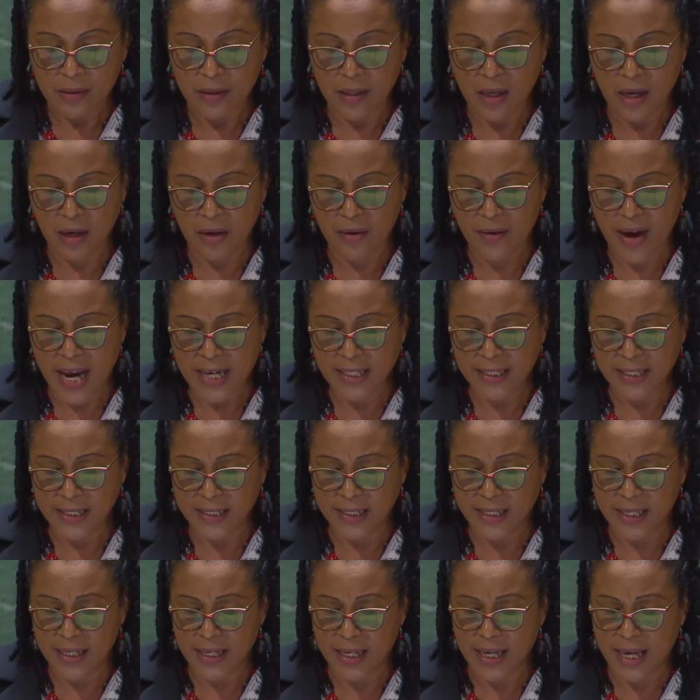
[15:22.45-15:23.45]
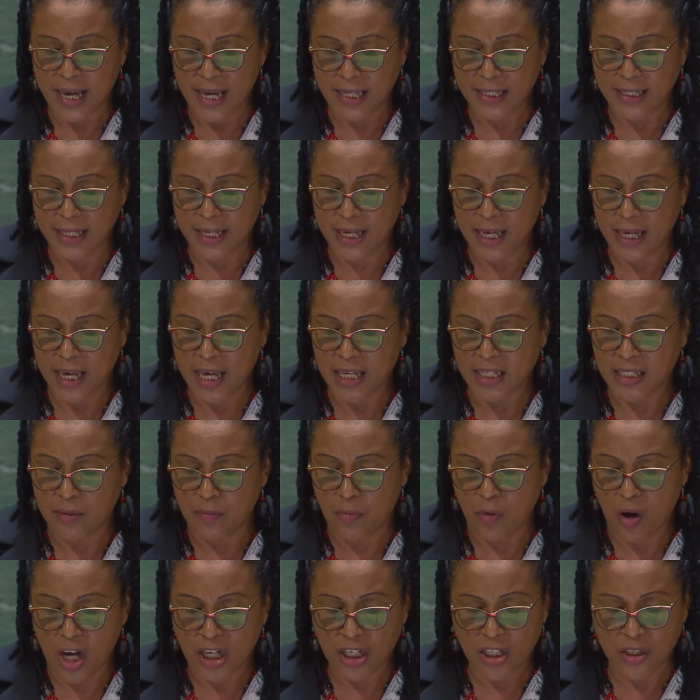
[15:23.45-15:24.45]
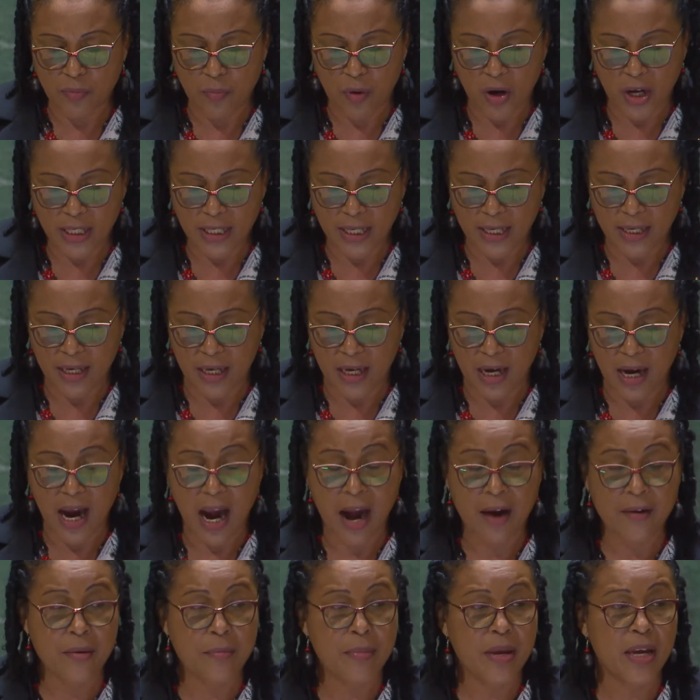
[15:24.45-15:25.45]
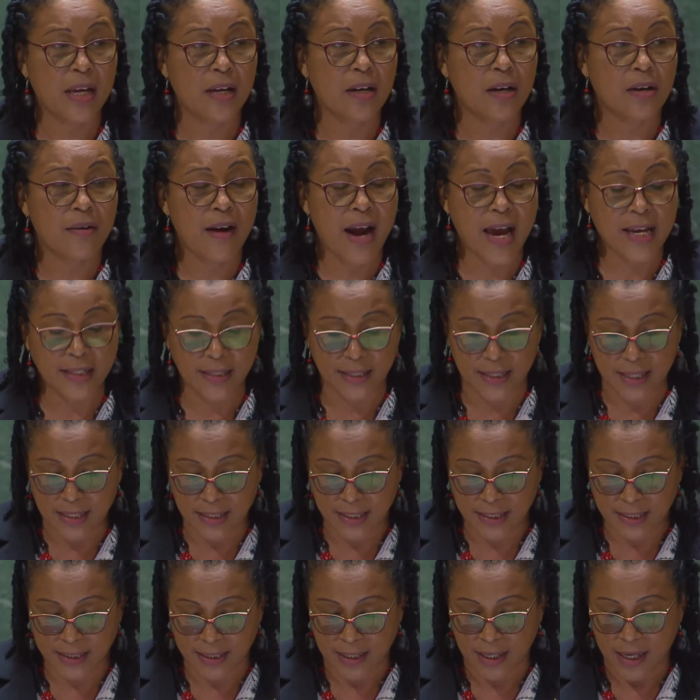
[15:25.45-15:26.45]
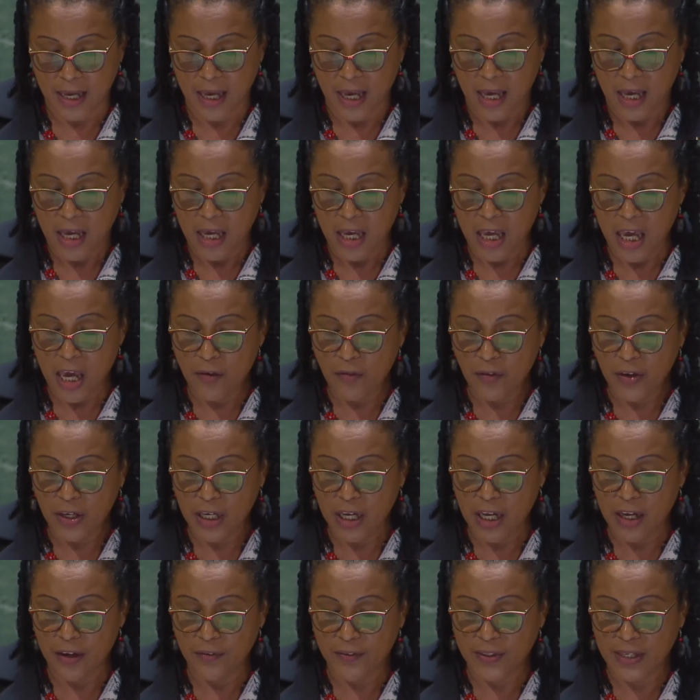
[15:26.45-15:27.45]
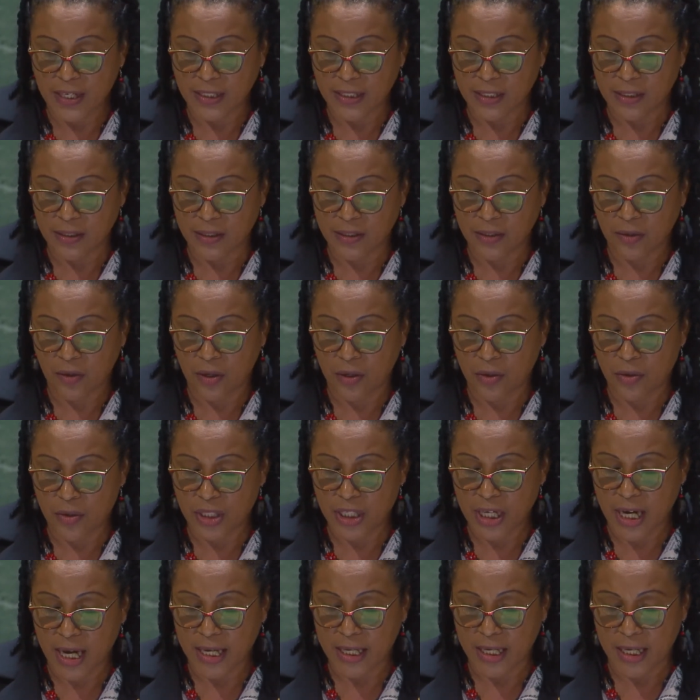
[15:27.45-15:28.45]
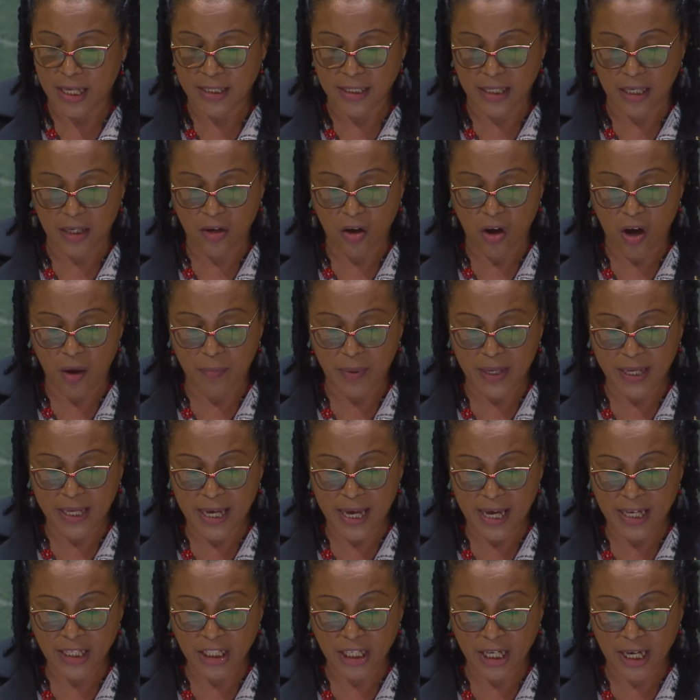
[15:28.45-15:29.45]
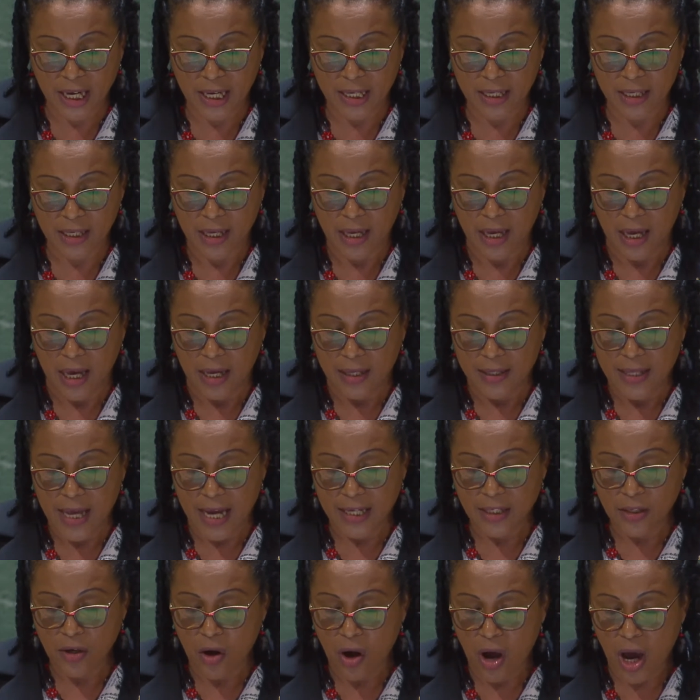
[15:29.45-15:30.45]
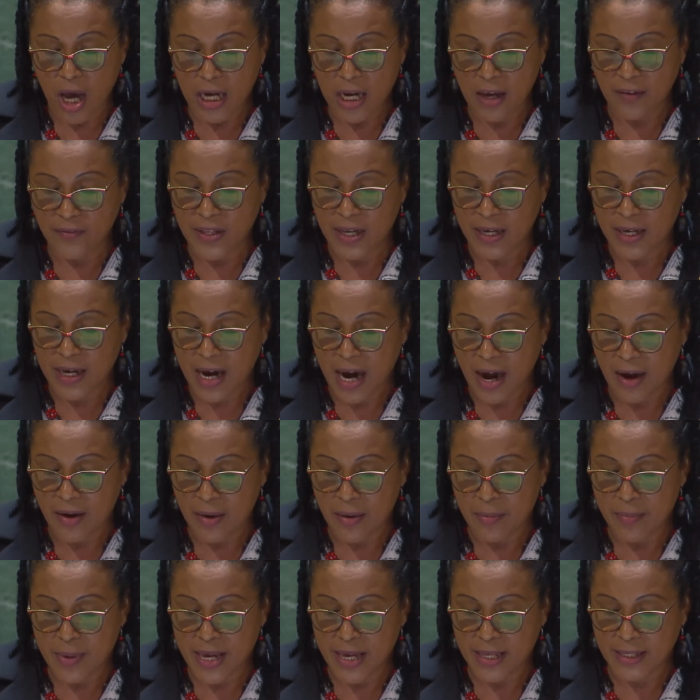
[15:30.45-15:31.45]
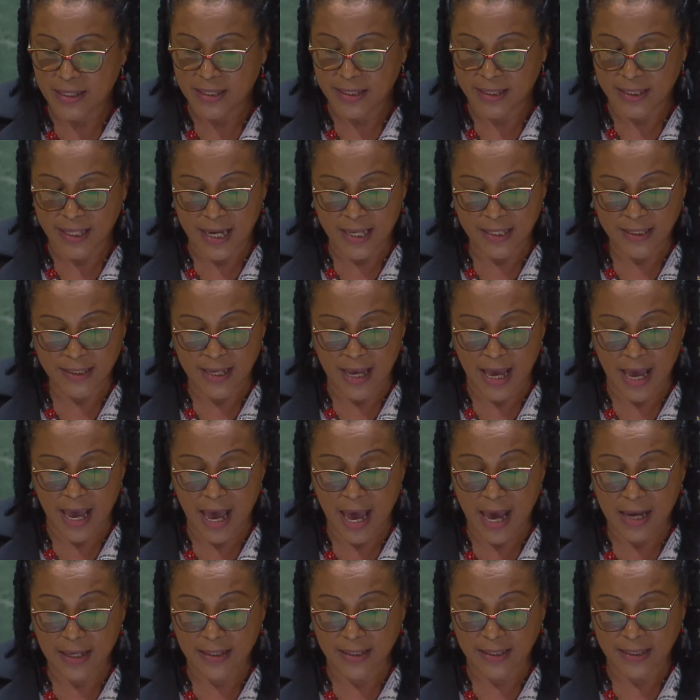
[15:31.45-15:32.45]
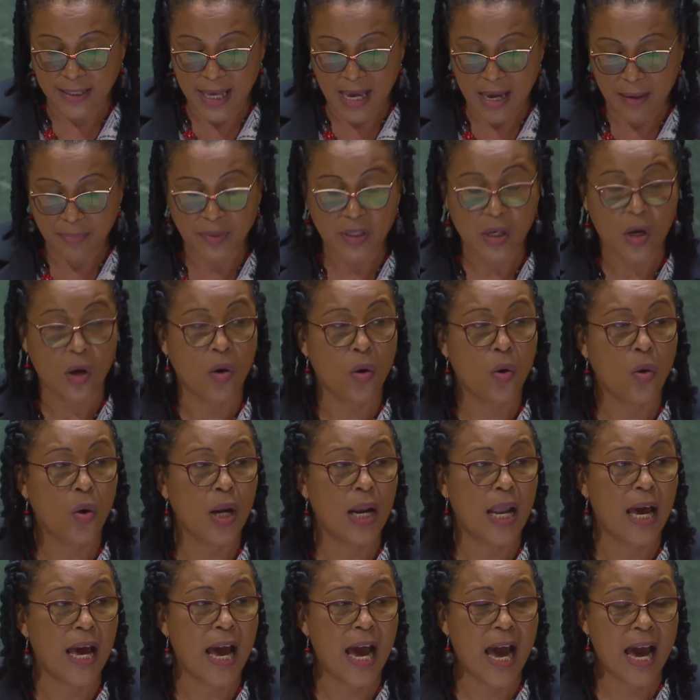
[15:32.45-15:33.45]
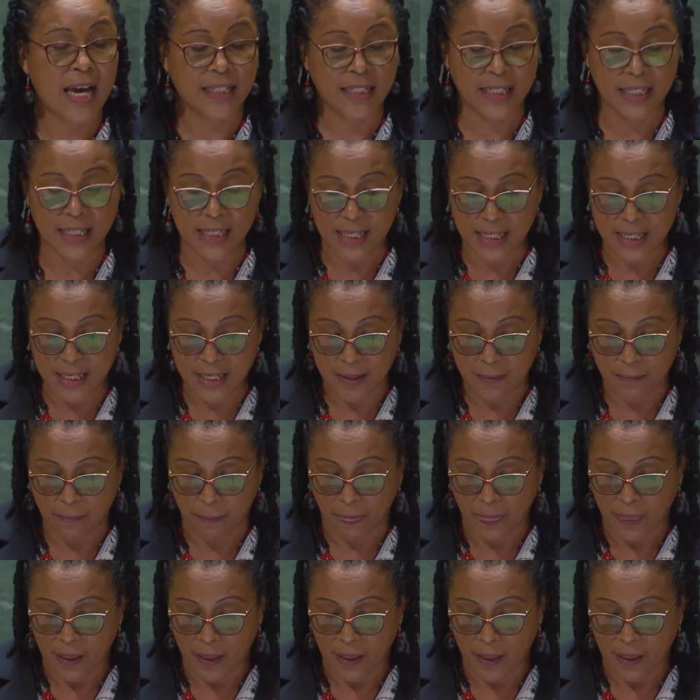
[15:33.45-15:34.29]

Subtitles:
the crisis in Haiti is much more than a Caribbean crisis, even if the solution is an obligation that all of the Caribbean states accept wholeheartedly.